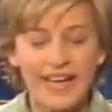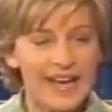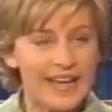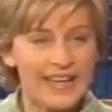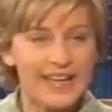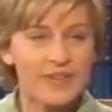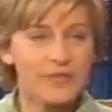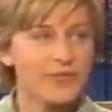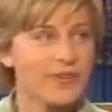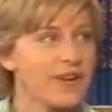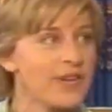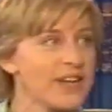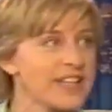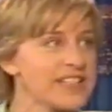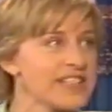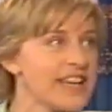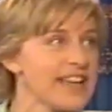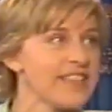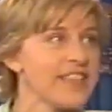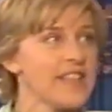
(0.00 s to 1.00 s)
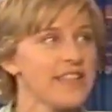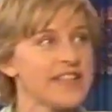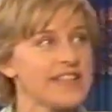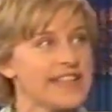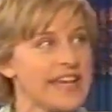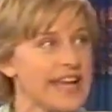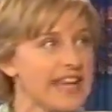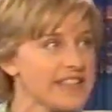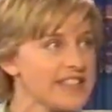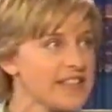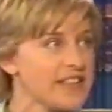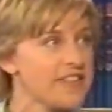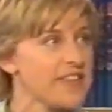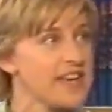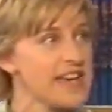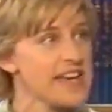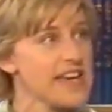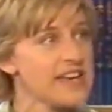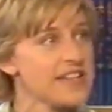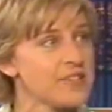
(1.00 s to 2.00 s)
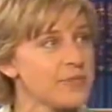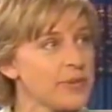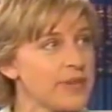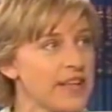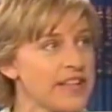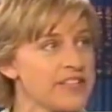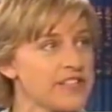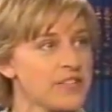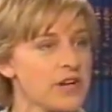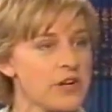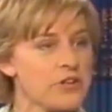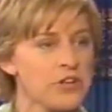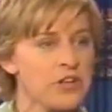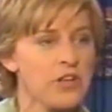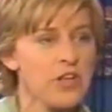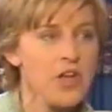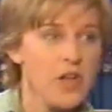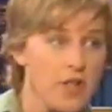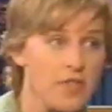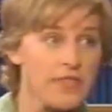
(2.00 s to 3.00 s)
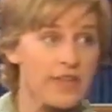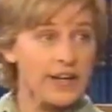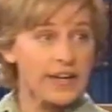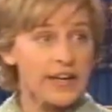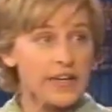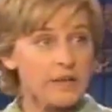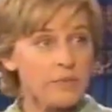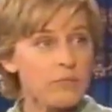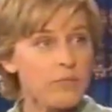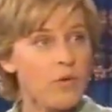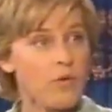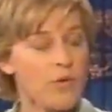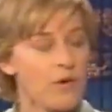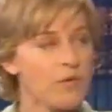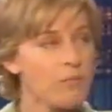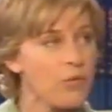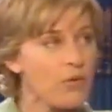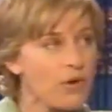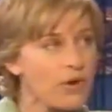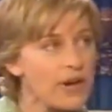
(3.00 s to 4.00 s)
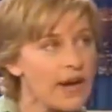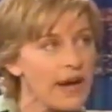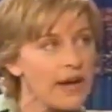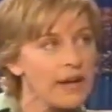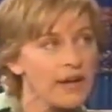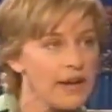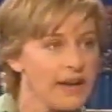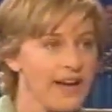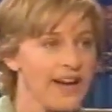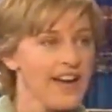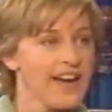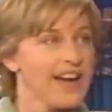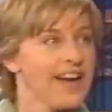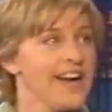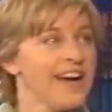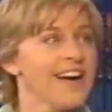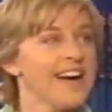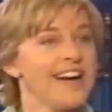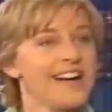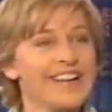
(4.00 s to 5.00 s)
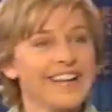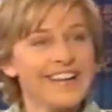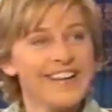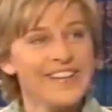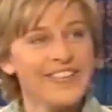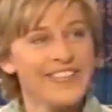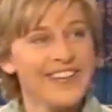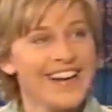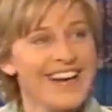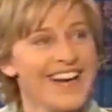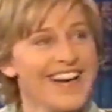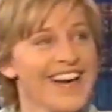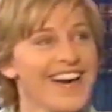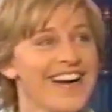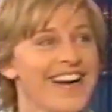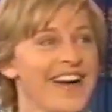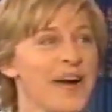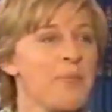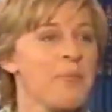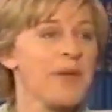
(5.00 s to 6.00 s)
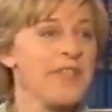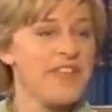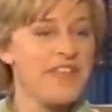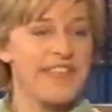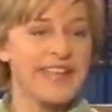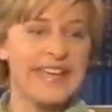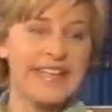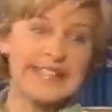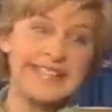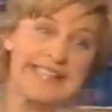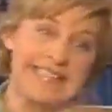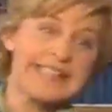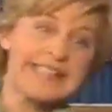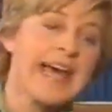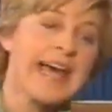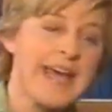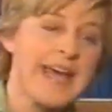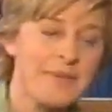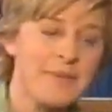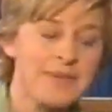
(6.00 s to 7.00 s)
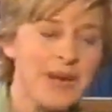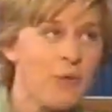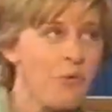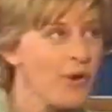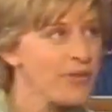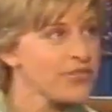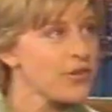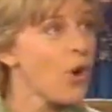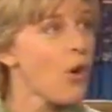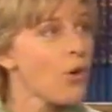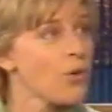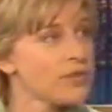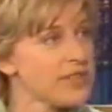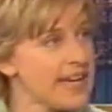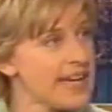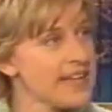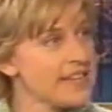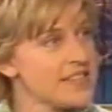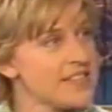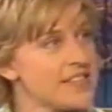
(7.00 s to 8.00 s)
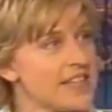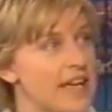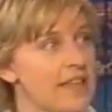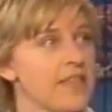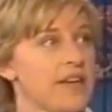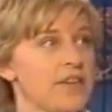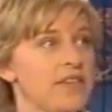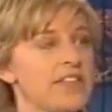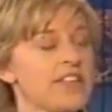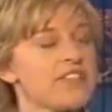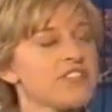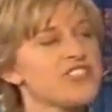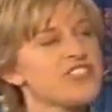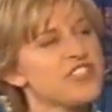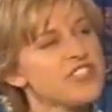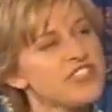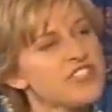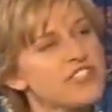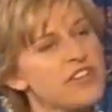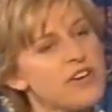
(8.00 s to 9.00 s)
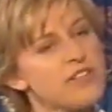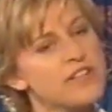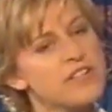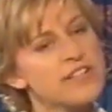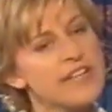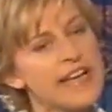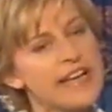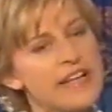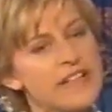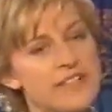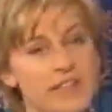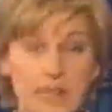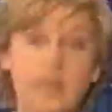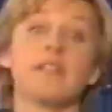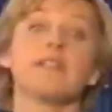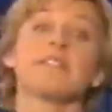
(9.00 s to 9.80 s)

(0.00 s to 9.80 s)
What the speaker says: I get very excited. And then the dance at the end, when they start to, they're getting more and more kind of, you know. But then they get slammed. I want the whole dance to, and they're just starting to dance, and then